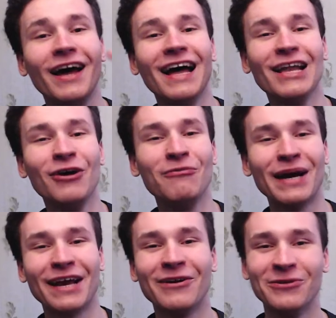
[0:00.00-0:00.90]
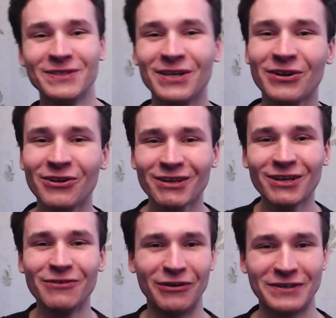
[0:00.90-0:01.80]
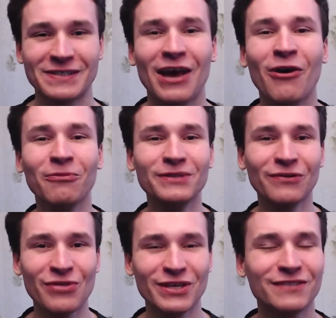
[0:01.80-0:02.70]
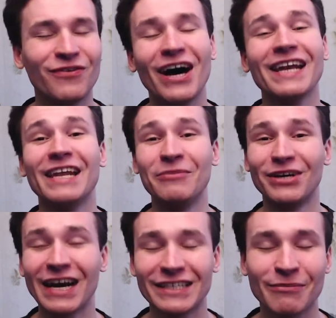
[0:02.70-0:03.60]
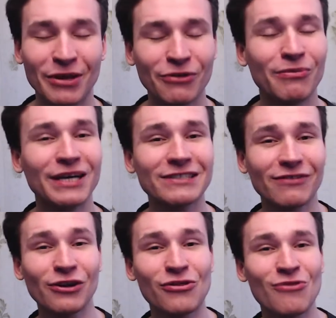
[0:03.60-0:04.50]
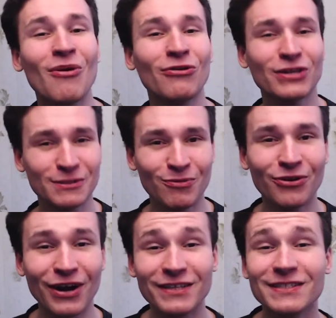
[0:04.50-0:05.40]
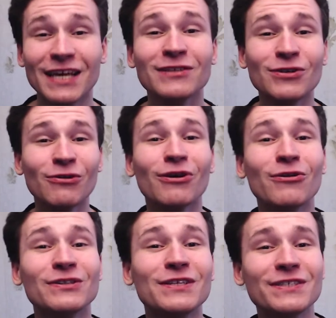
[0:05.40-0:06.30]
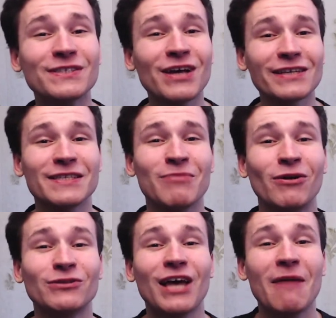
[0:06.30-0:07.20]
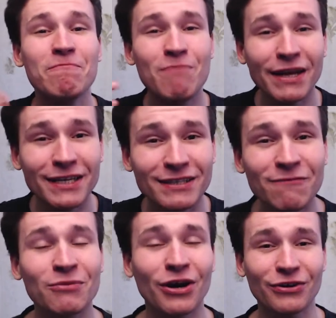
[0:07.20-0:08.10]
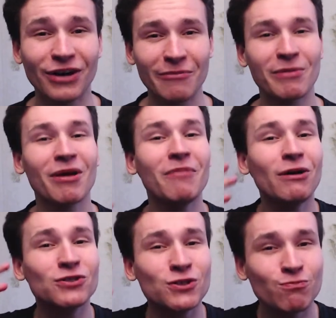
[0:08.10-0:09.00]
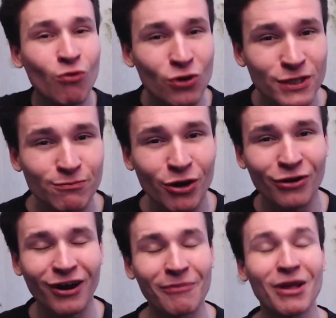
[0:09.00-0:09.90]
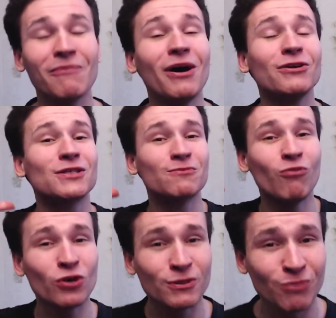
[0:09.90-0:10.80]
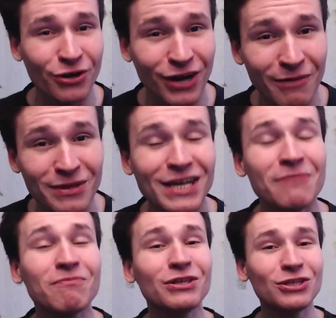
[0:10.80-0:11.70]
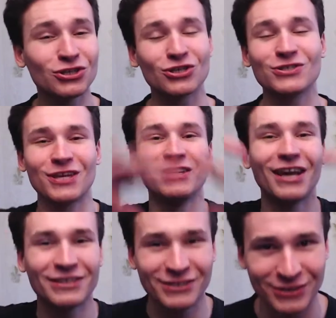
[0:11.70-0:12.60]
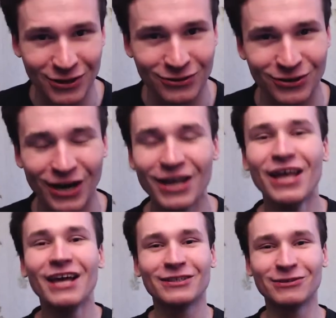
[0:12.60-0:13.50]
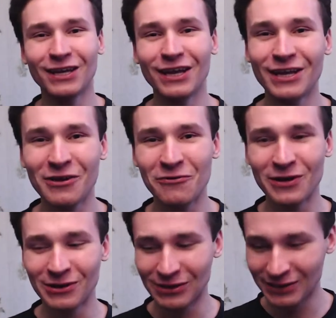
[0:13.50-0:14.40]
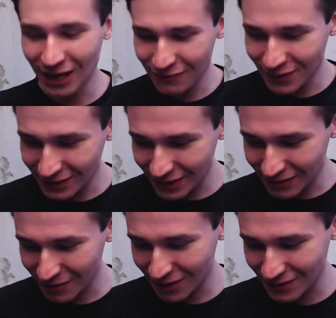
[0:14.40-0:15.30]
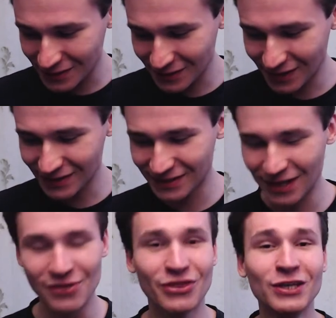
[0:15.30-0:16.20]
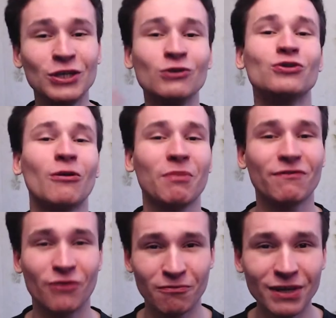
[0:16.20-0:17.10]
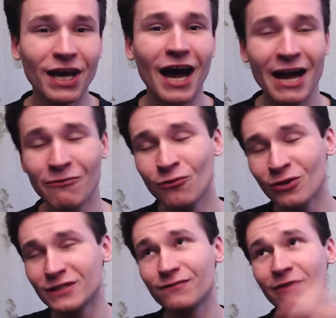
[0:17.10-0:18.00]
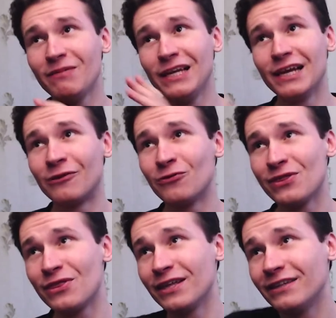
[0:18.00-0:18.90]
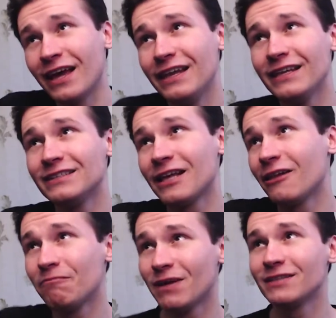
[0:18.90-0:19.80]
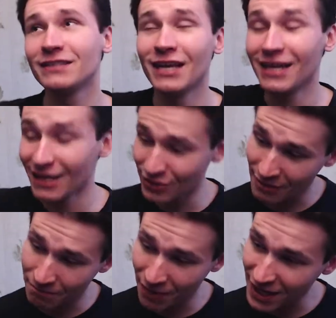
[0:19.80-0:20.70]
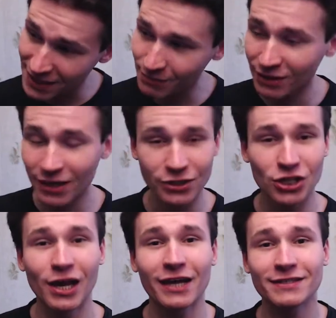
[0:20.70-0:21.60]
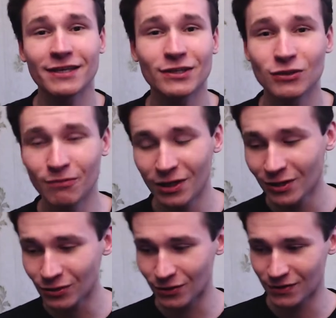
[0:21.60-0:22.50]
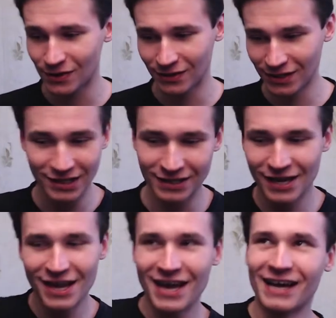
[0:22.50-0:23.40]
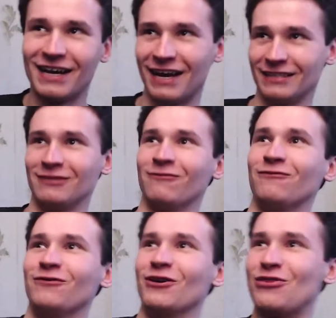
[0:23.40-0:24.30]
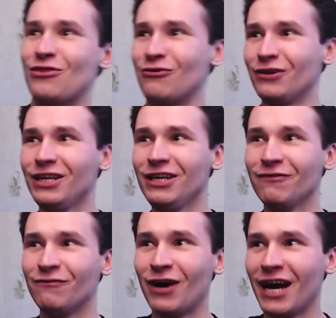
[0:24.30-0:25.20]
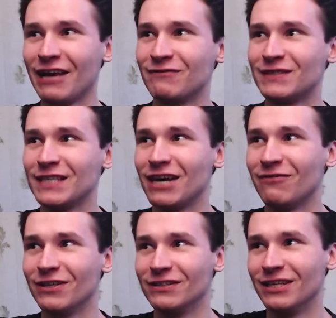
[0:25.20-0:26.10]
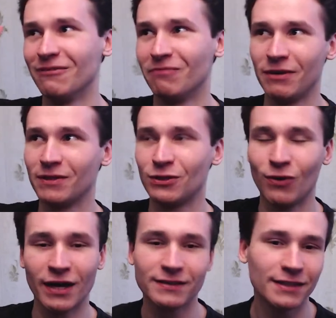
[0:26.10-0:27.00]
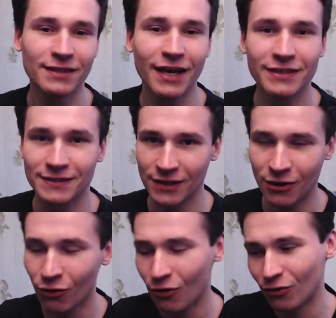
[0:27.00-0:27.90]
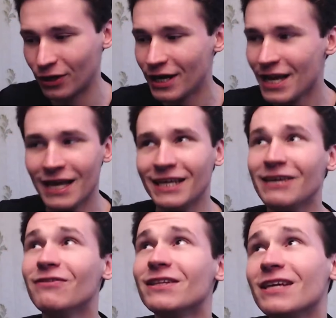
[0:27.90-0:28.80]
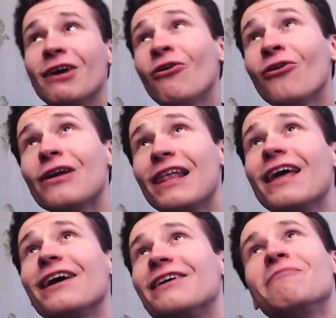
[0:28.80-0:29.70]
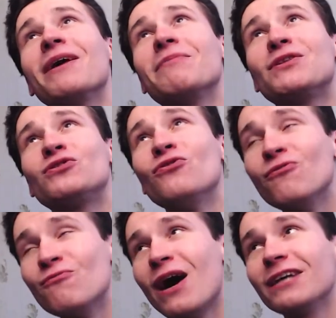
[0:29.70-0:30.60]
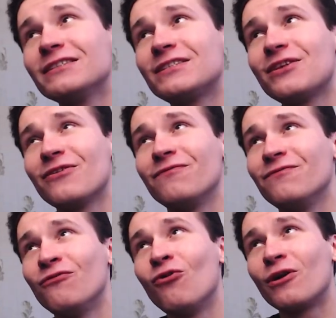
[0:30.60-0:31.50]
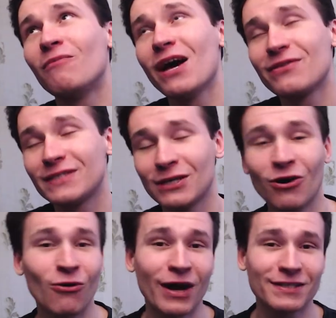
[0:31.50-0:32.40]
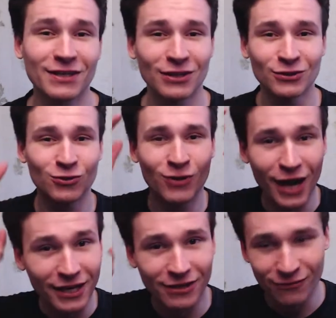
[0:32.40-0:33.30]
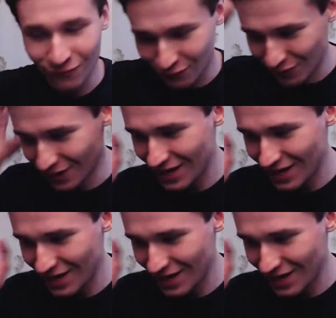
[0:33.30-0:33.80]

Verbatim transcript: Hello buddy, the whole universe, I hope everything is fine and I'm a Russian who brings value to my own experience and today we're gonna discuss about competitive programming, about sports programming, about sports programming competitions and etc. Today we're gonna dive into it because it is uh, the new topic for me, I was familiar with it a little bit eh, in the past but actually I started to be interested in kind of uh, 3, 5, 7, uh, maybe 20 days ago or even earlier, maybe two months, uh, four months ago, I started to kind of uh,